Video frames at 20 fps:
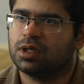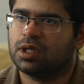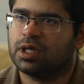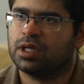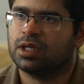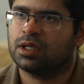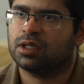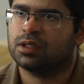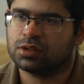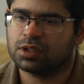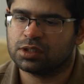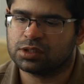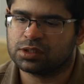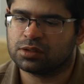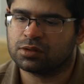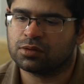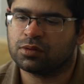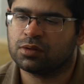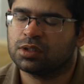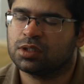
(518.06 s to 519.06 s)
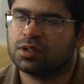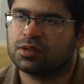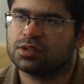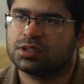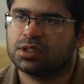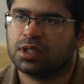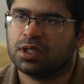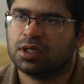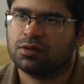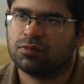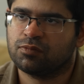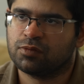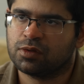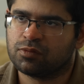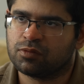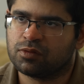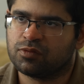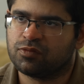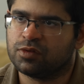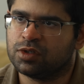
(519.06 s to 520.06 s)
and it's in a good enough state, we
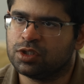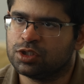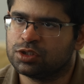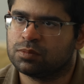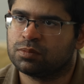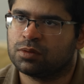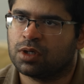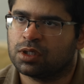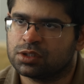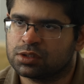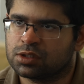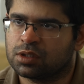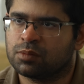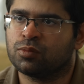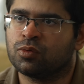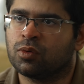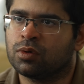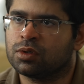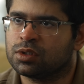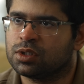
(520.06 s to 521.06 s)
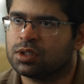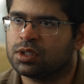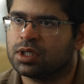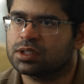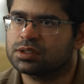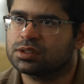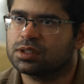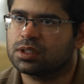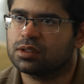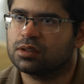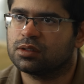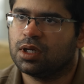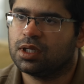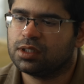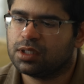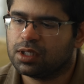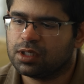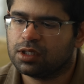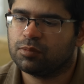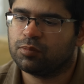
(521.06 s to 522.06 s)
would finish the project and move on to the next thing.
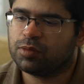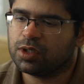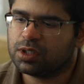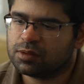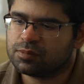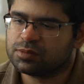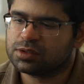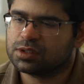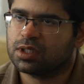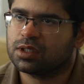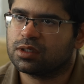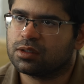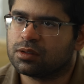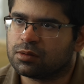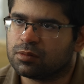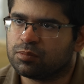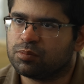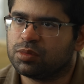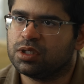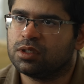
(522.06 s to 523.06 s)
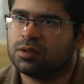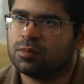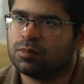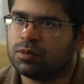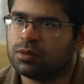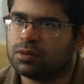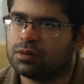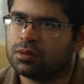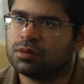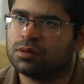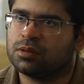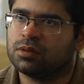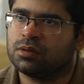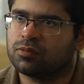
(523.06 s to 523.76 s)
And then it becomes like a repeatable